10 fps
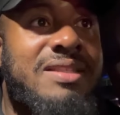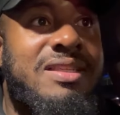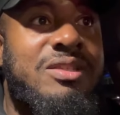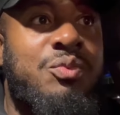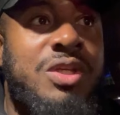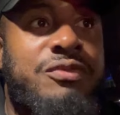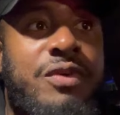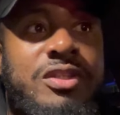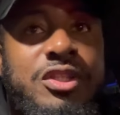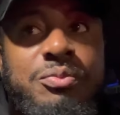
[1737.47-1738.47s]
Let's wish
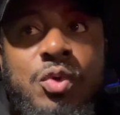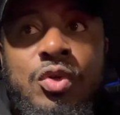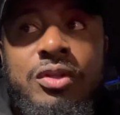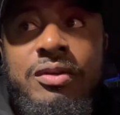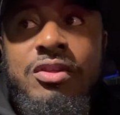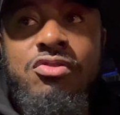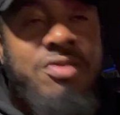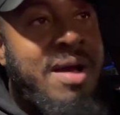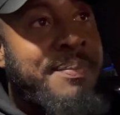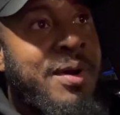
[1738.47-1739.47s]
for a smooth
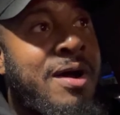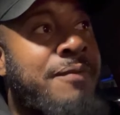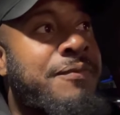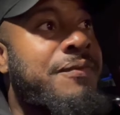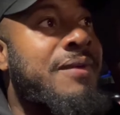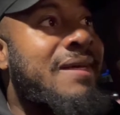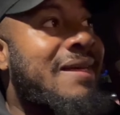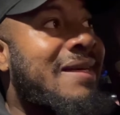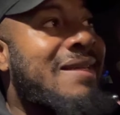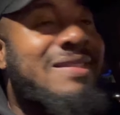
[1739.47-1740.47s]
drop off.
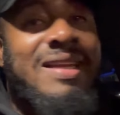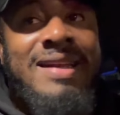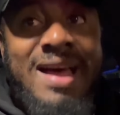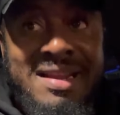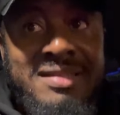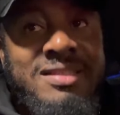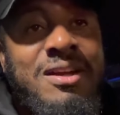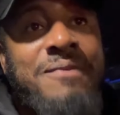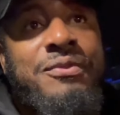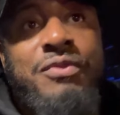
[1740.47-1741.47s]
It's a lot of
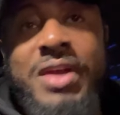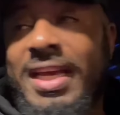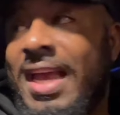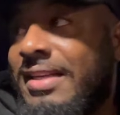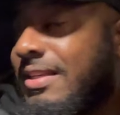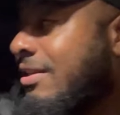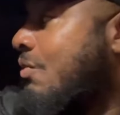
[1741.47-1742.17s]
stuff. Three cases of